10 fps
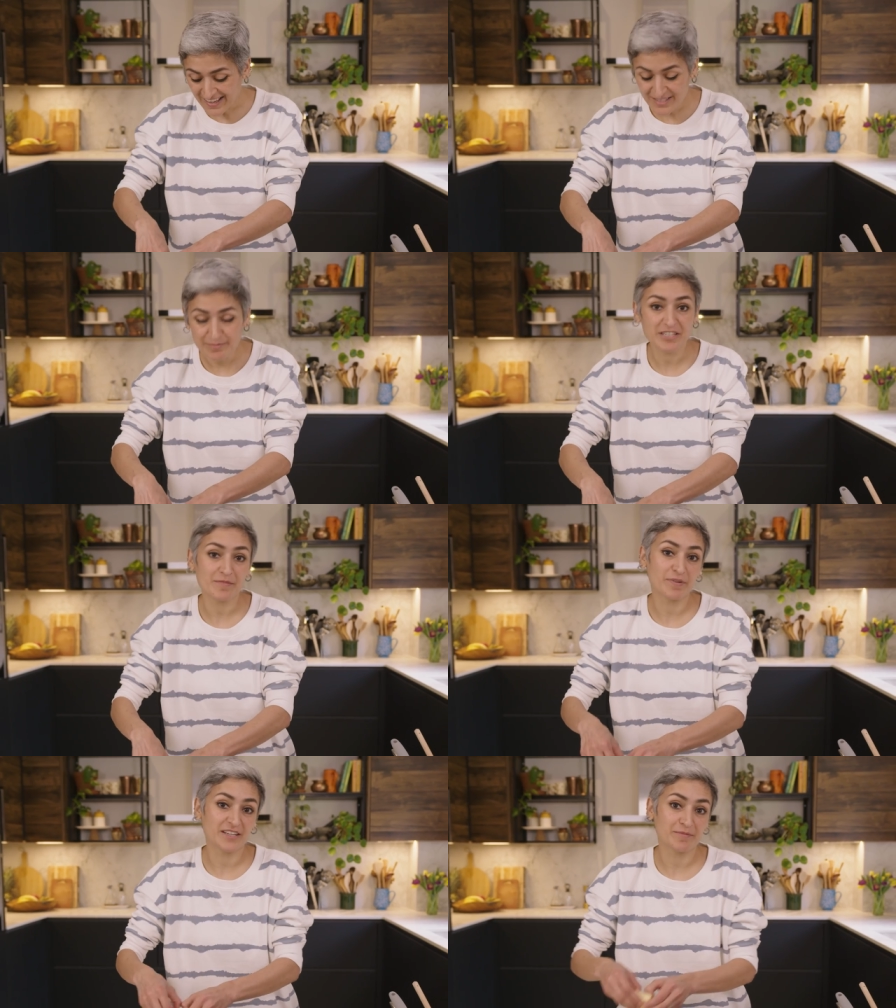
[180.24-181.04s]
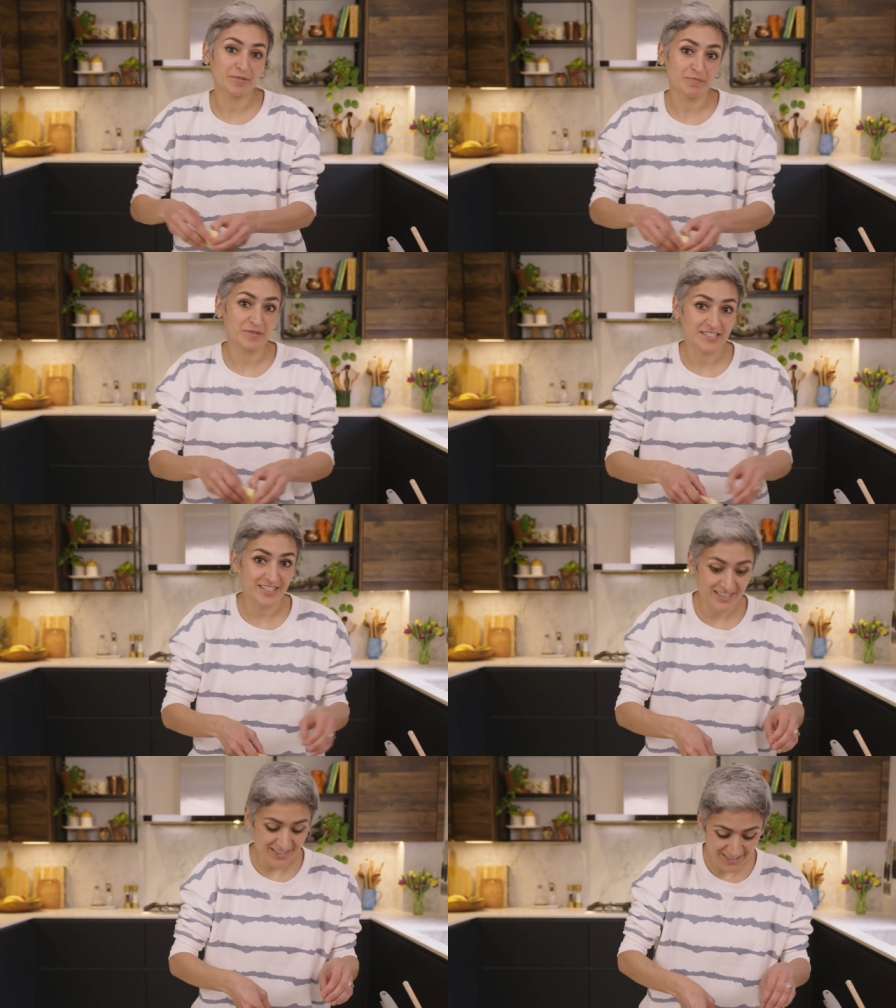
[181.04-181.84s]
as many pineapple
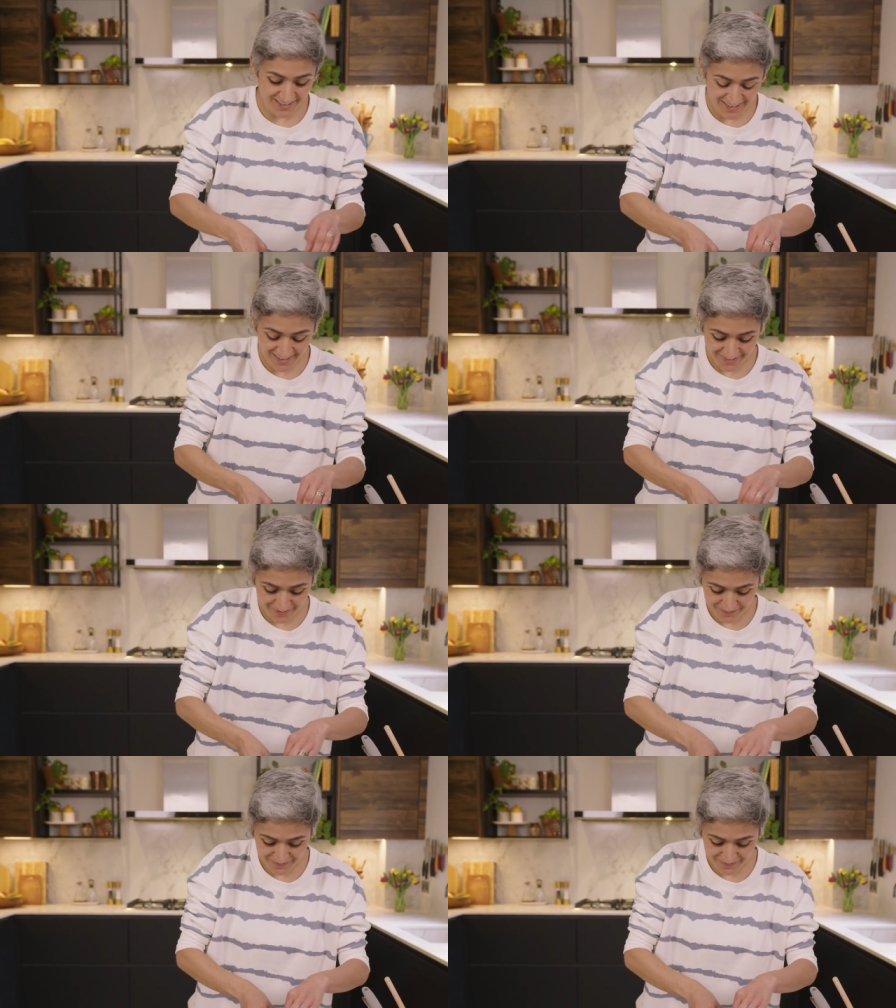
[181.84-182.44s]
pieces as I can.